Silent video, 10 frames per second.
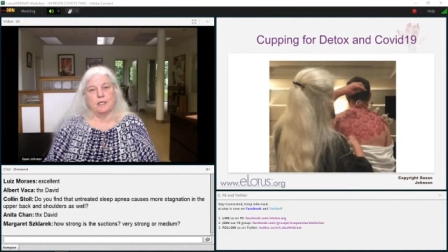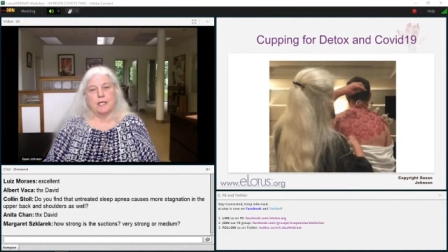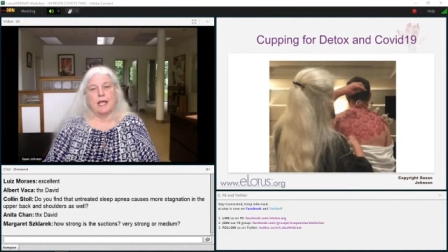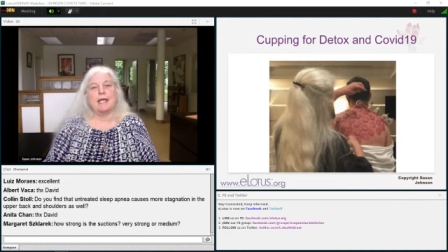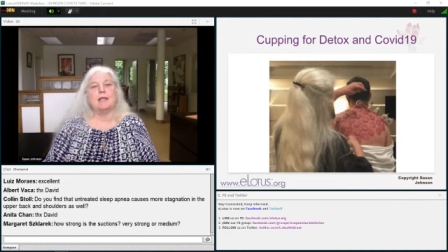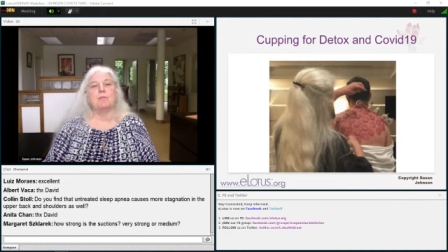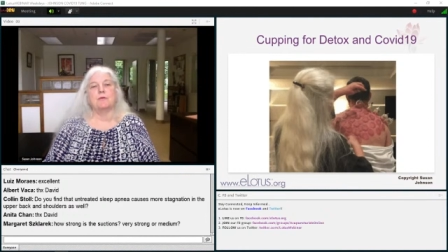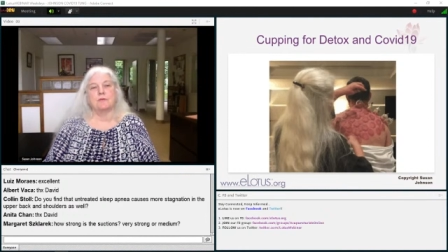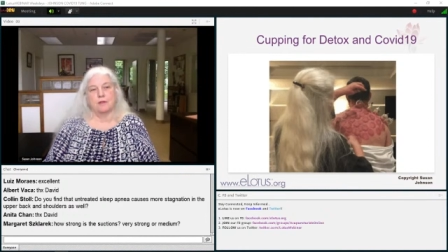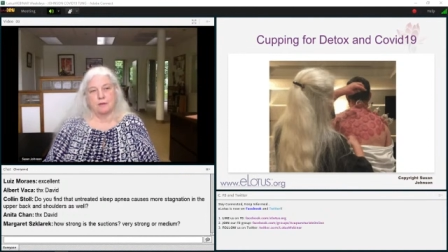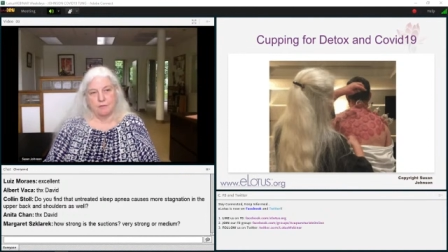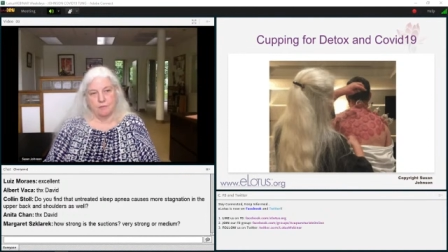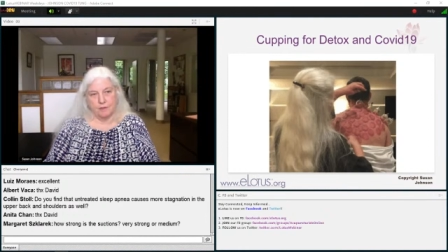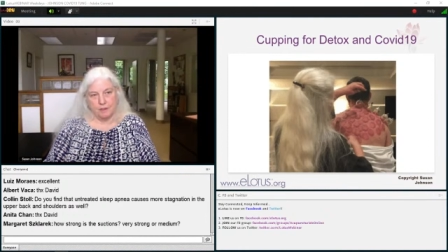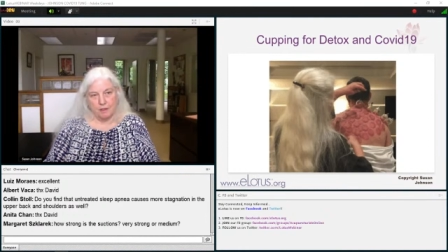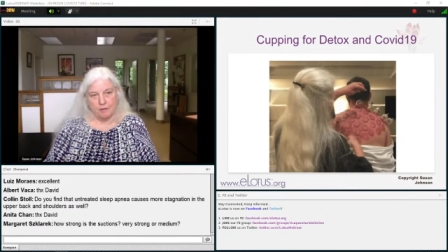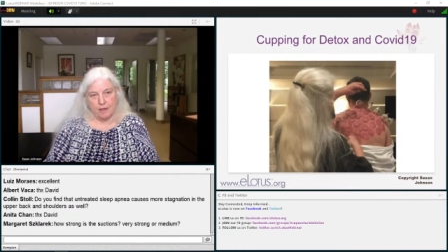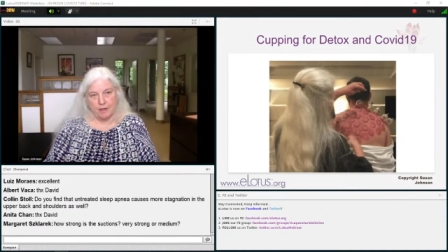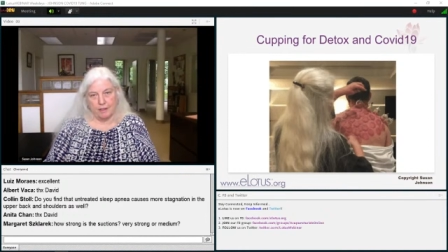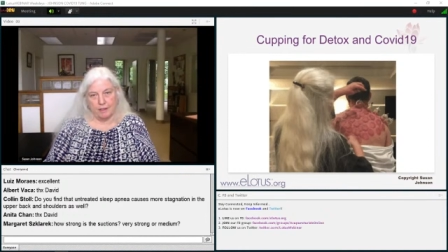get 80% of the
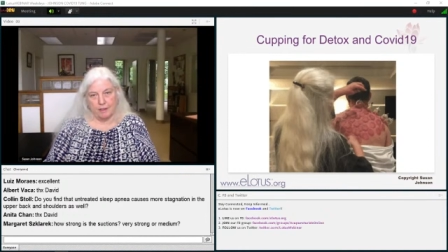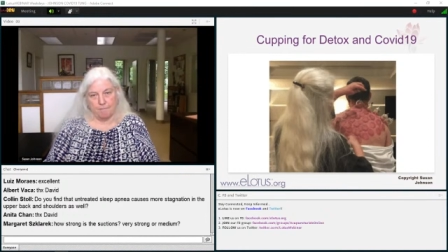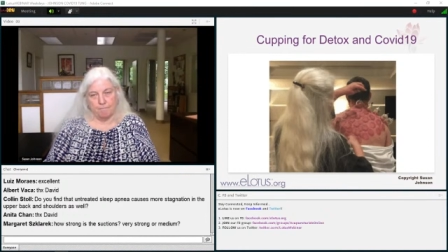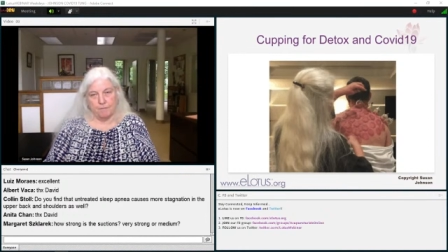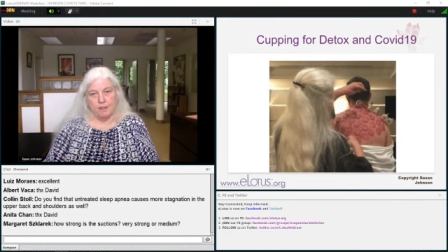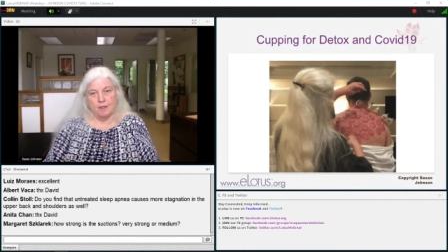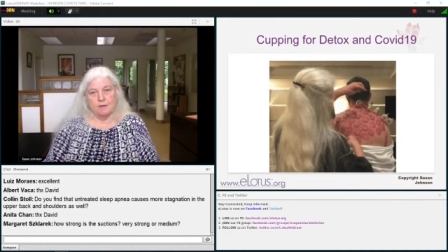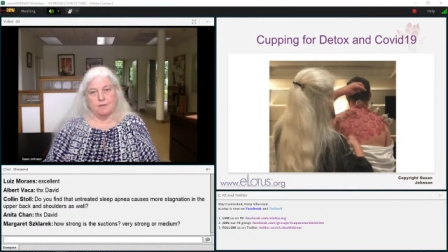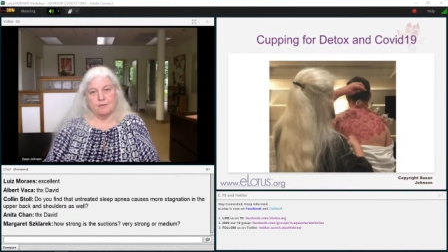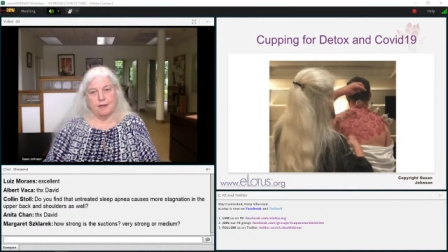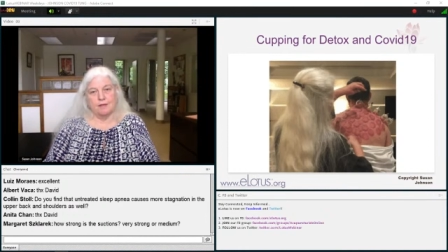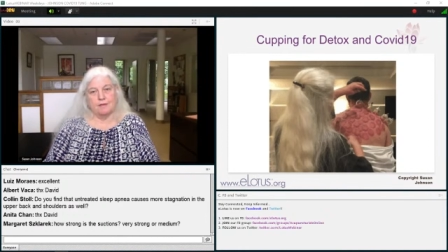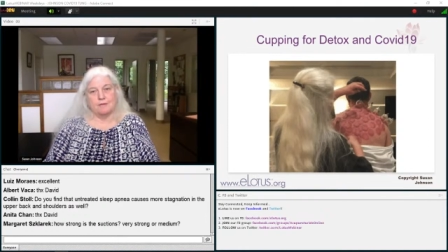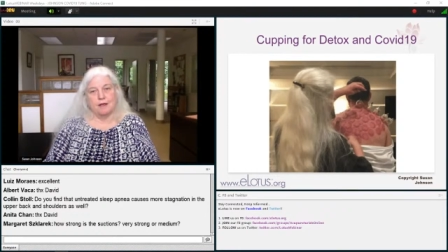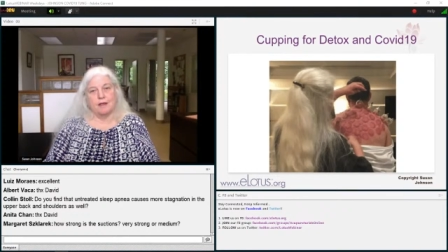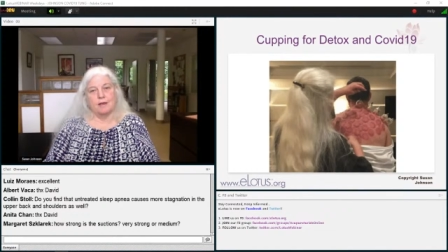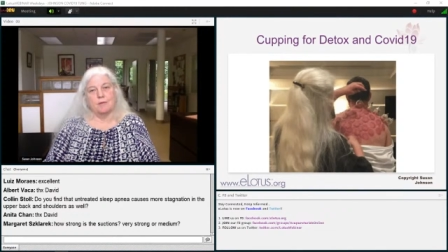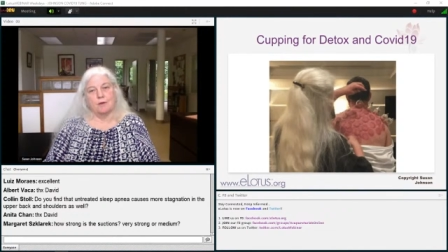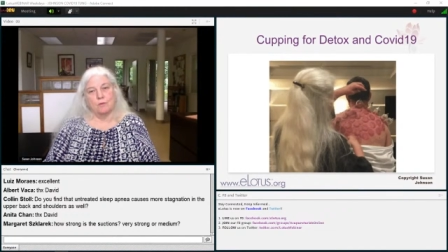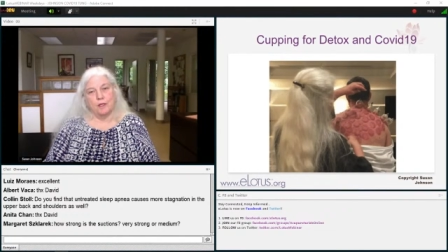color out of them. The second
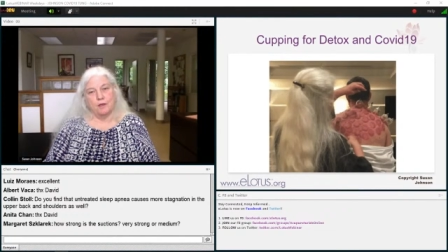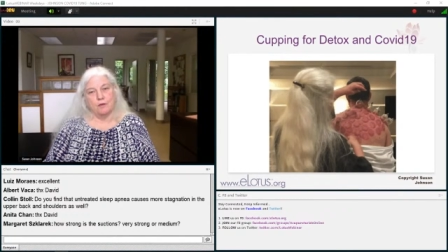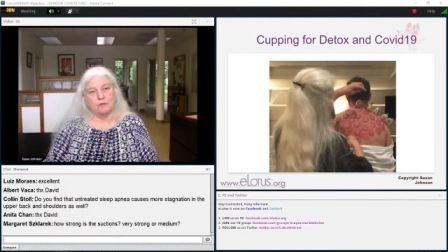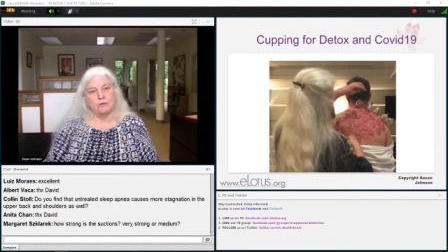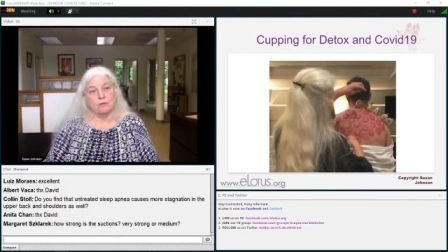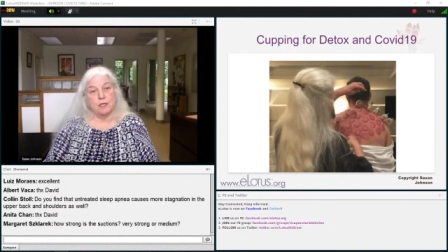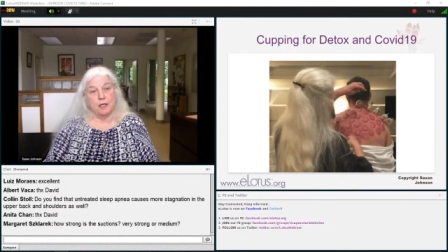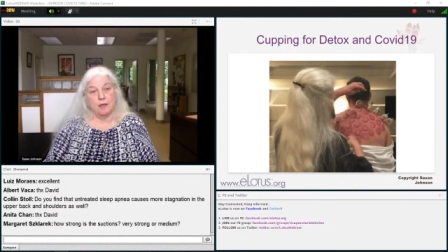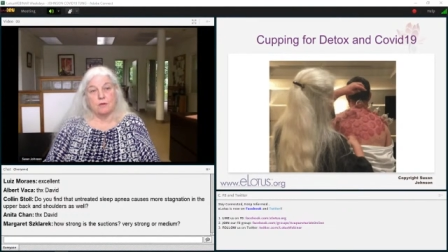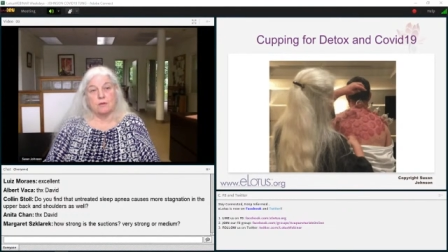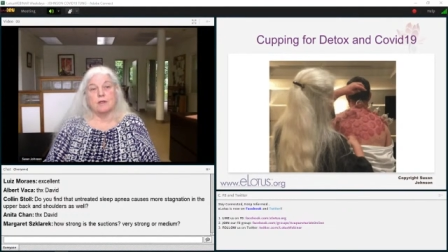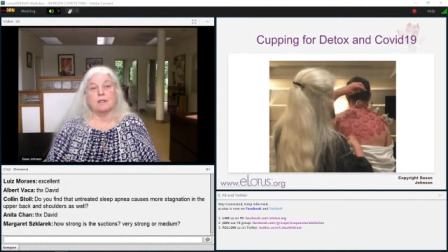time, a week or two later, you'll